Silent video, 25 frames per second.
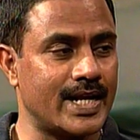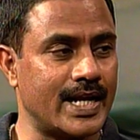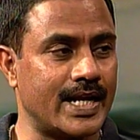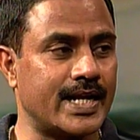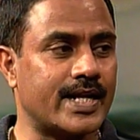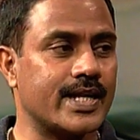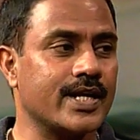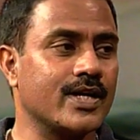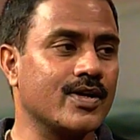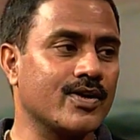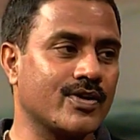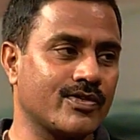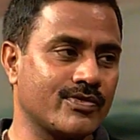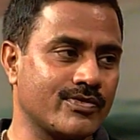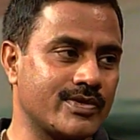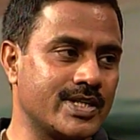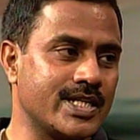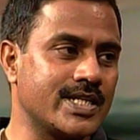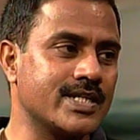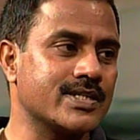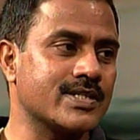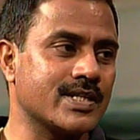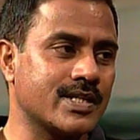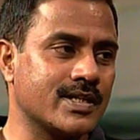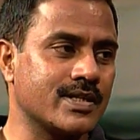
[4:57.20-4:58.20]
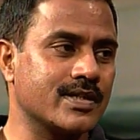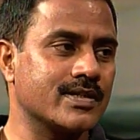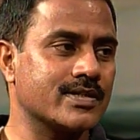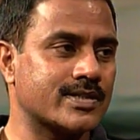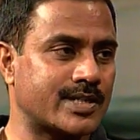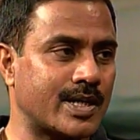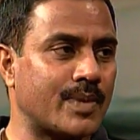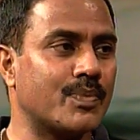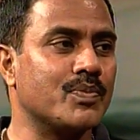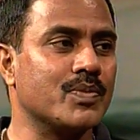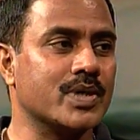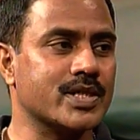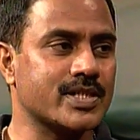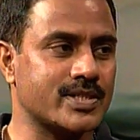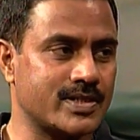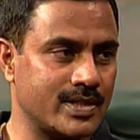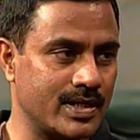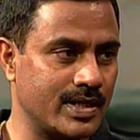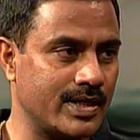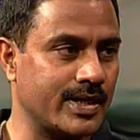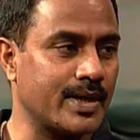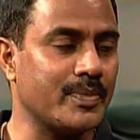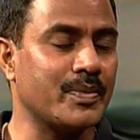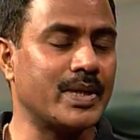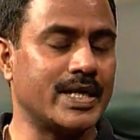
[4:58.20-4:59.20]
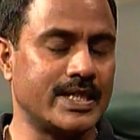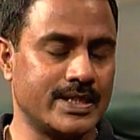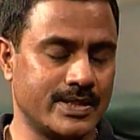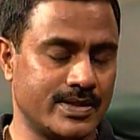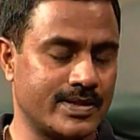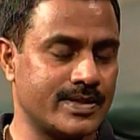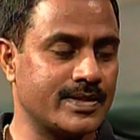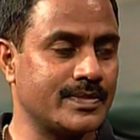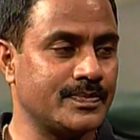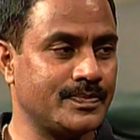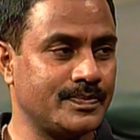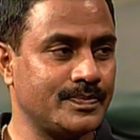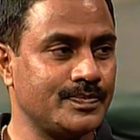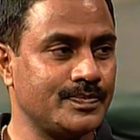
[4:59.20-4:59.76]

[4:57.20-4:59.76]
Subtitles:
dating of these and submerged remains.